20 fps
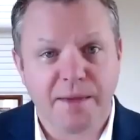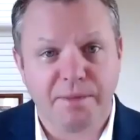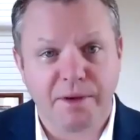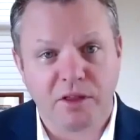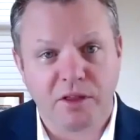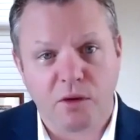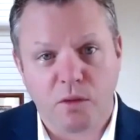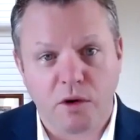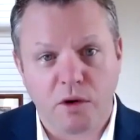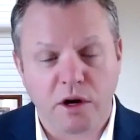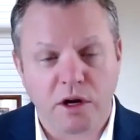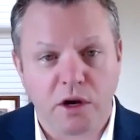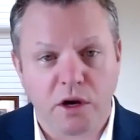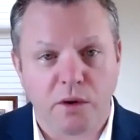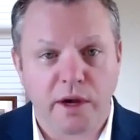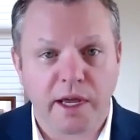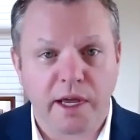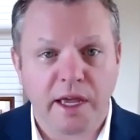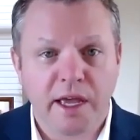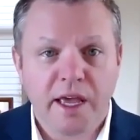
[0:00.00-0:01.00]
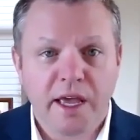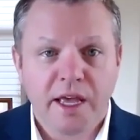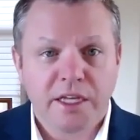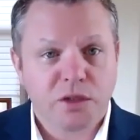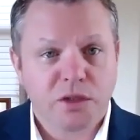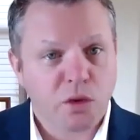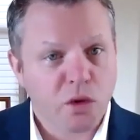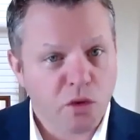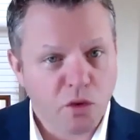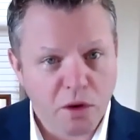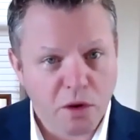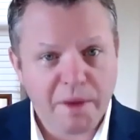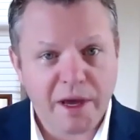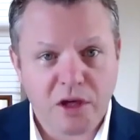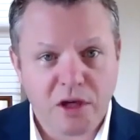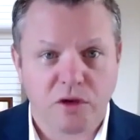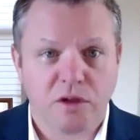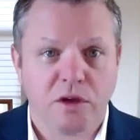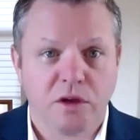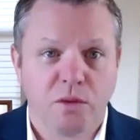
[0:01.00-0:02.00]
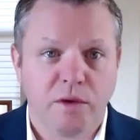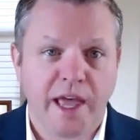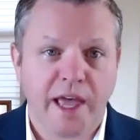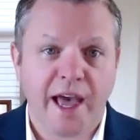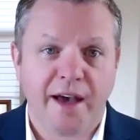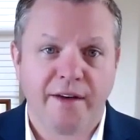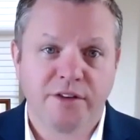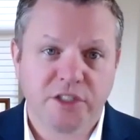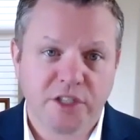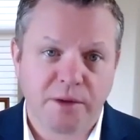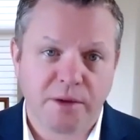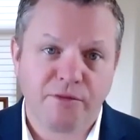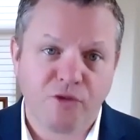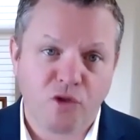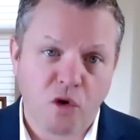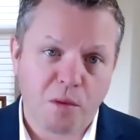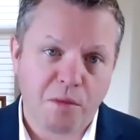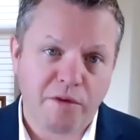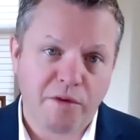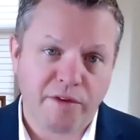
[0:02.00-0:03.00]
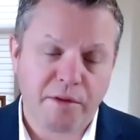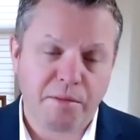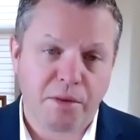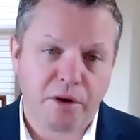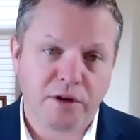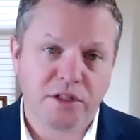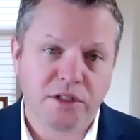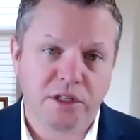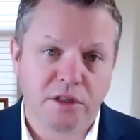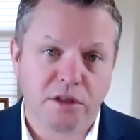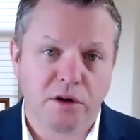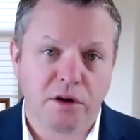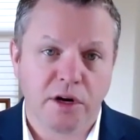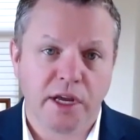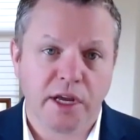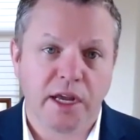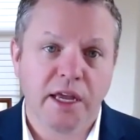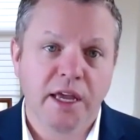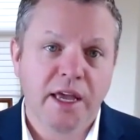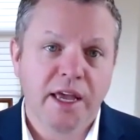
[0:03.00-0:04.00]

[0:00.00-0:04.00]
The work going. So we want to make sure that we have some form of in-person learning